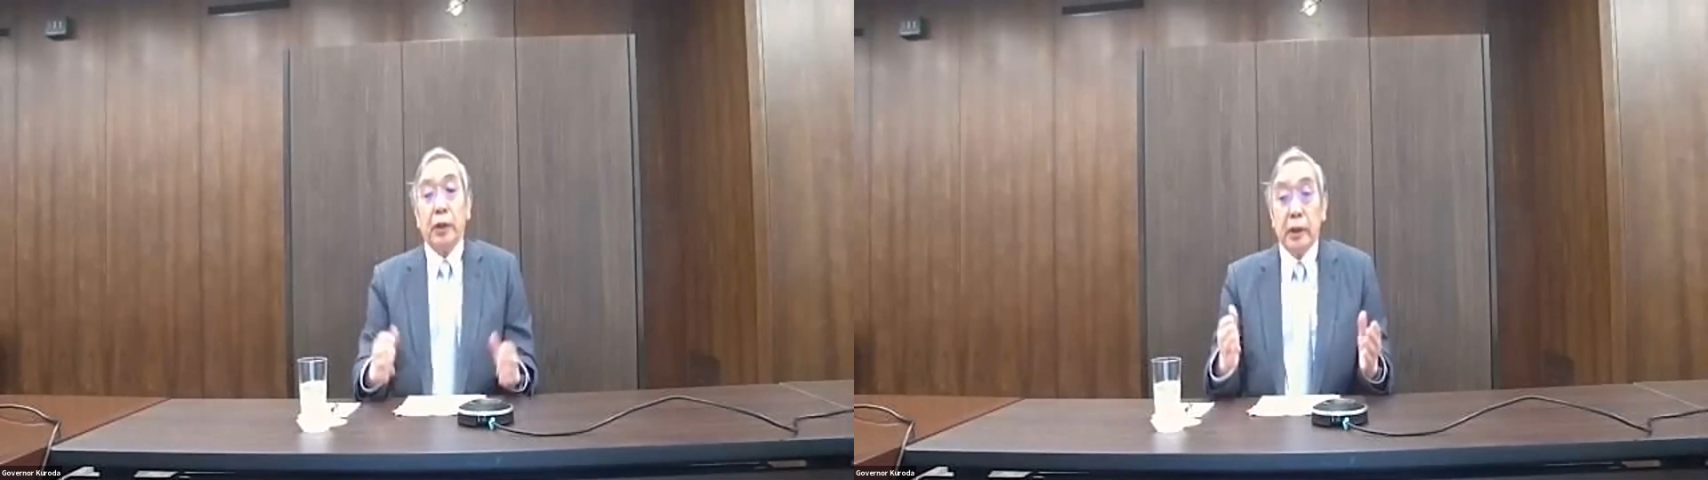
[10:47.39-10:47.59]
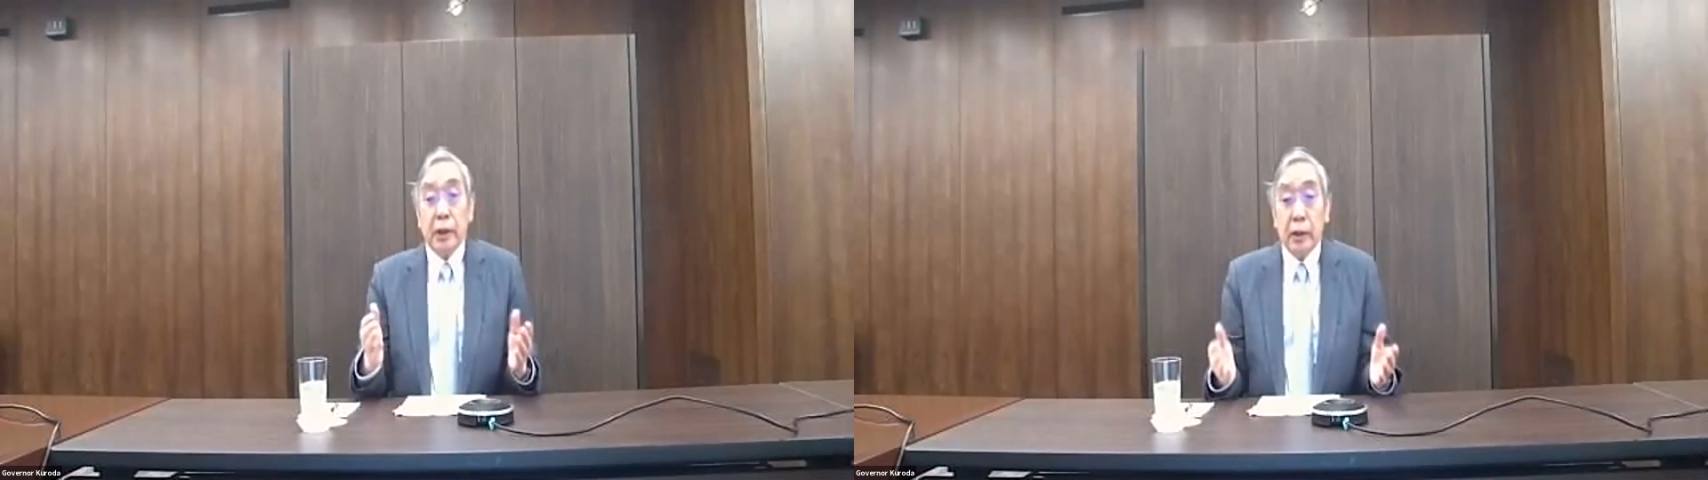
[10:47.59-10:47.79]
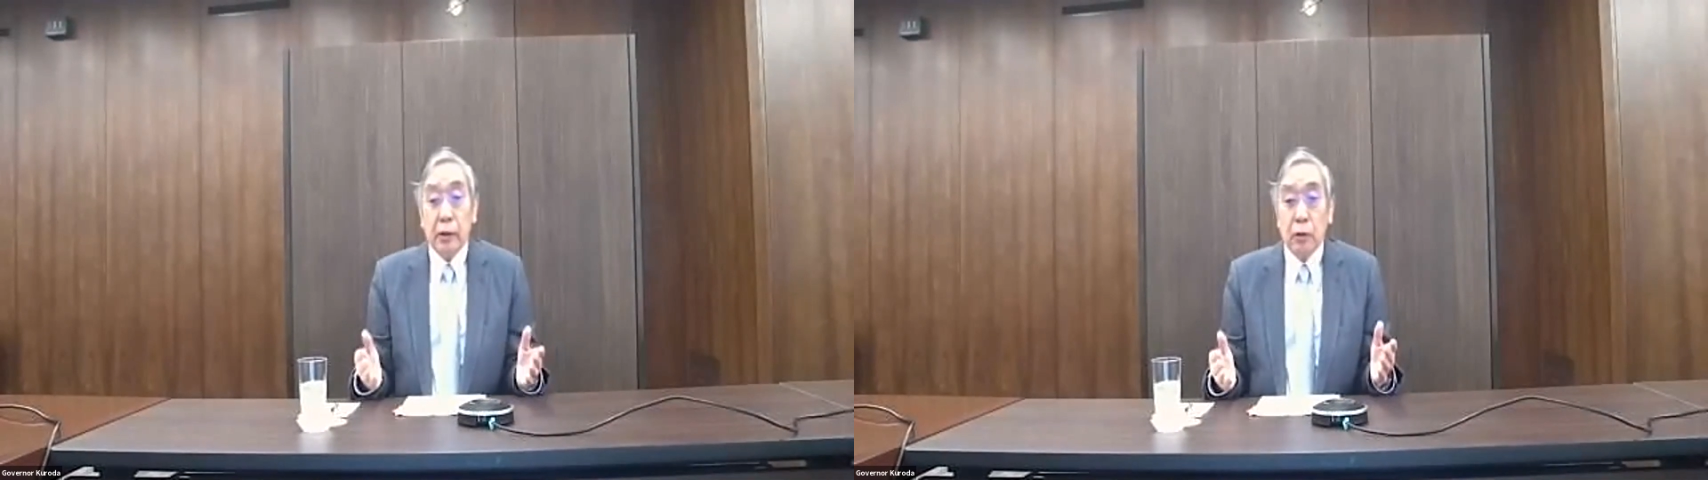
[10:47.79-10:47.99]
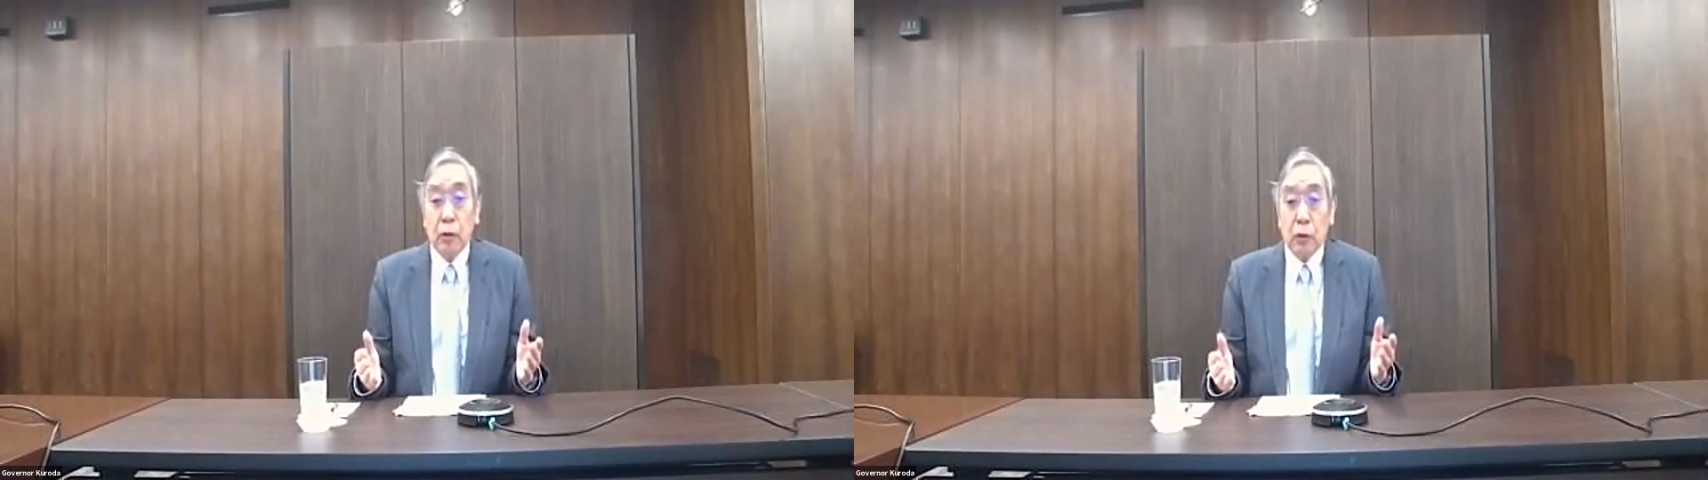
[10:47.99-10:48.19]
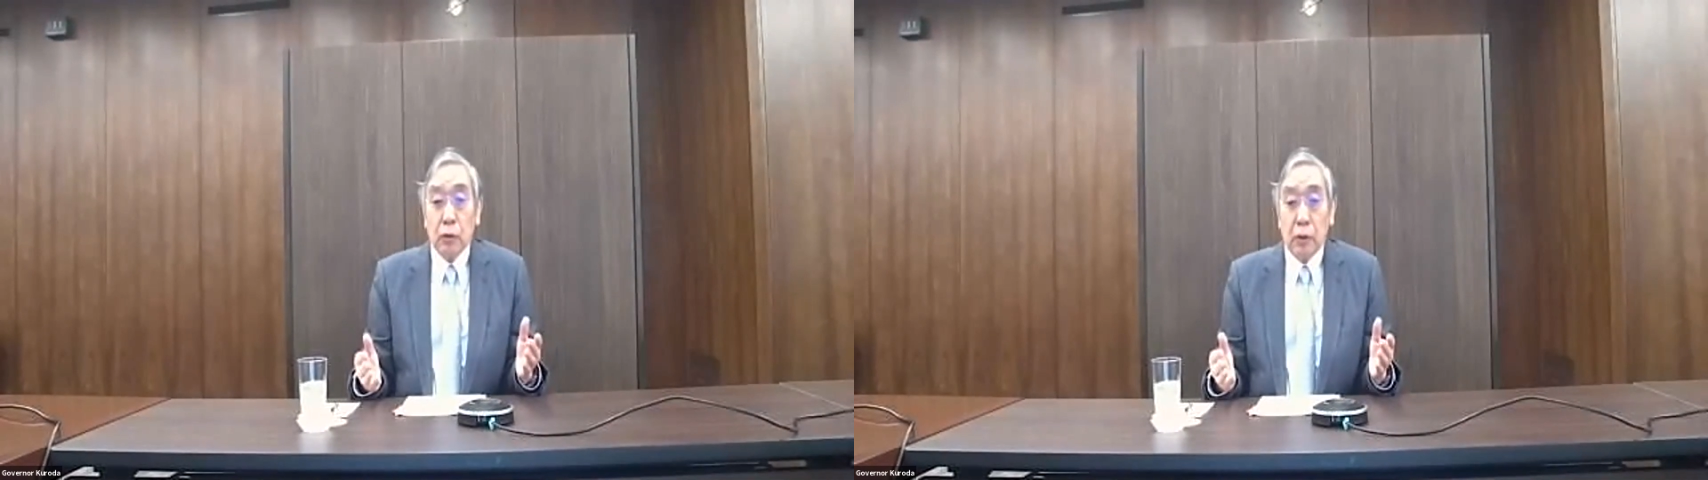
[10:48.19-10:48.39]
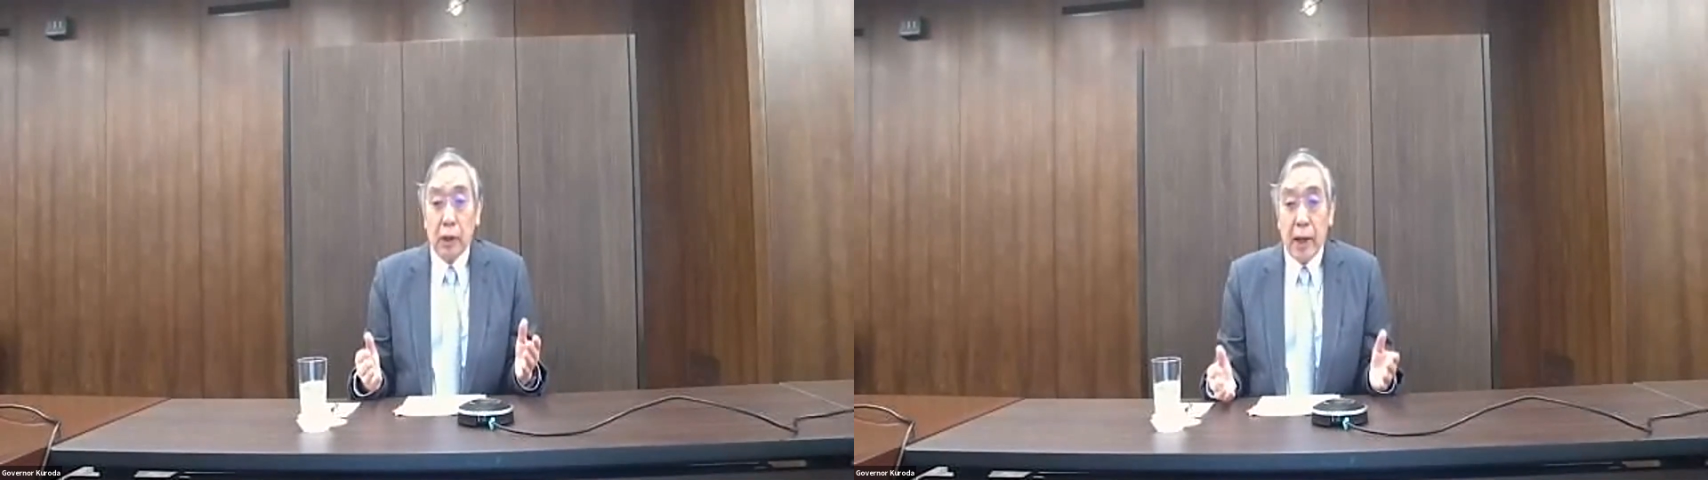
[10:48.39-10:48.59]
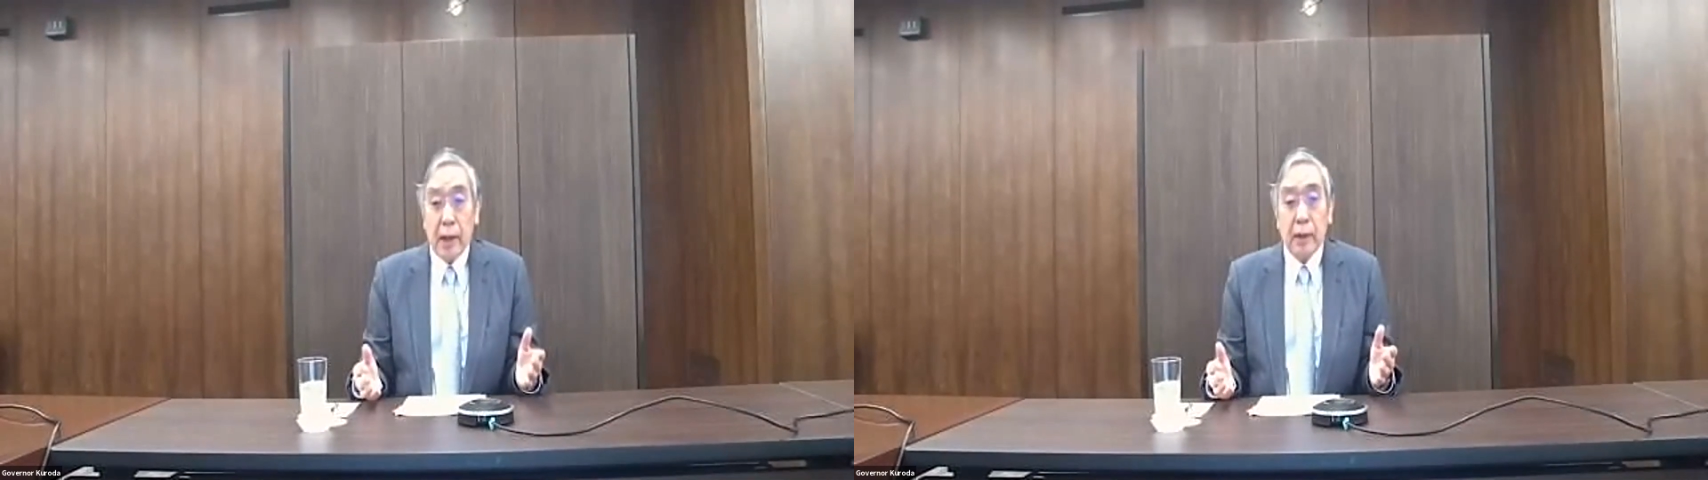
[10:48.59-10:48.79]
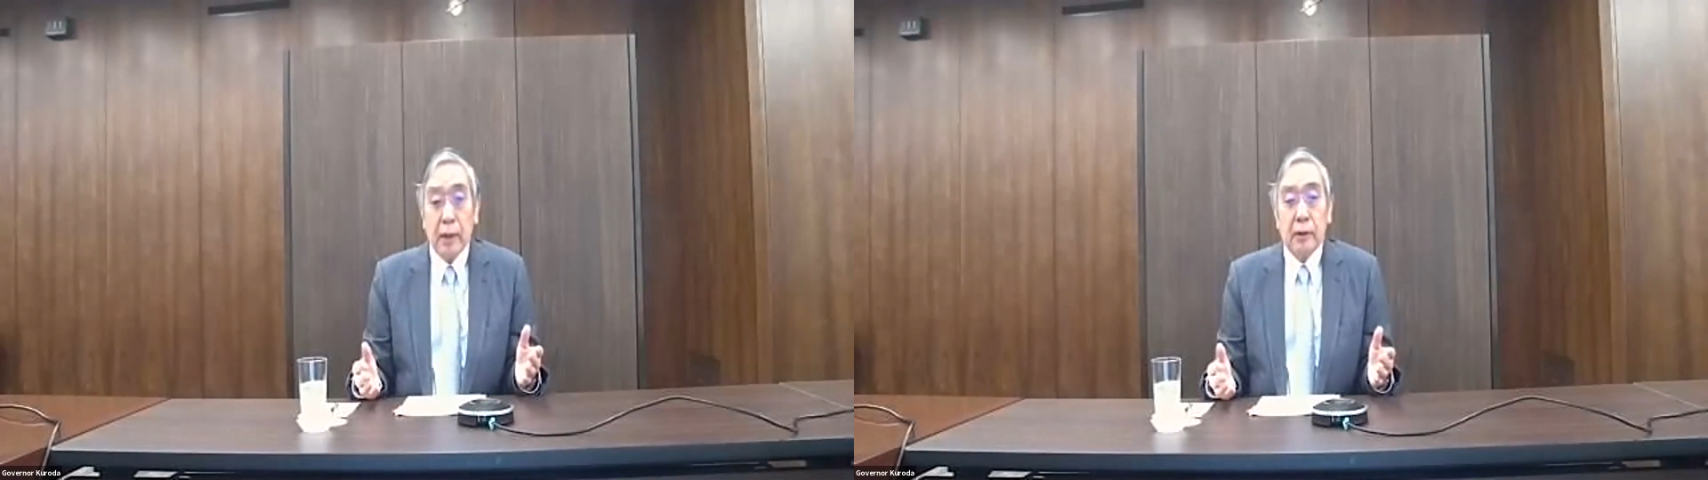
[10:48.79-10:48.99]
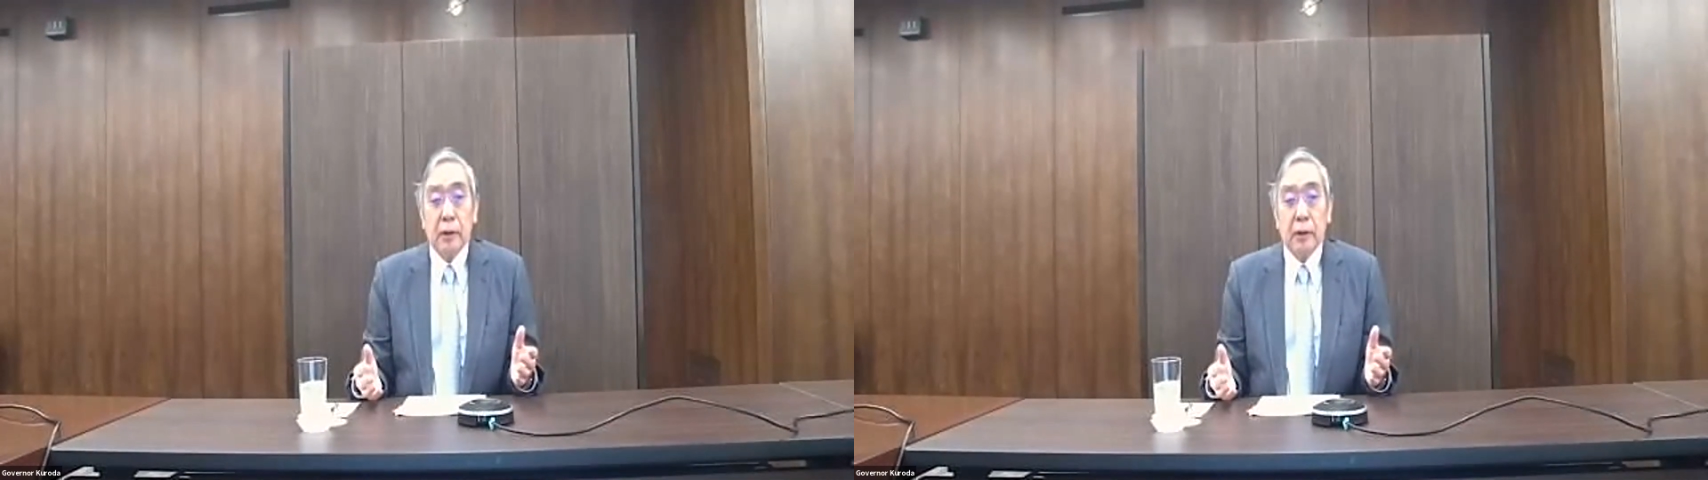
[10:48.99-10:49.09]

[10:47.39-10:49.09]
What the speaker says: need to contain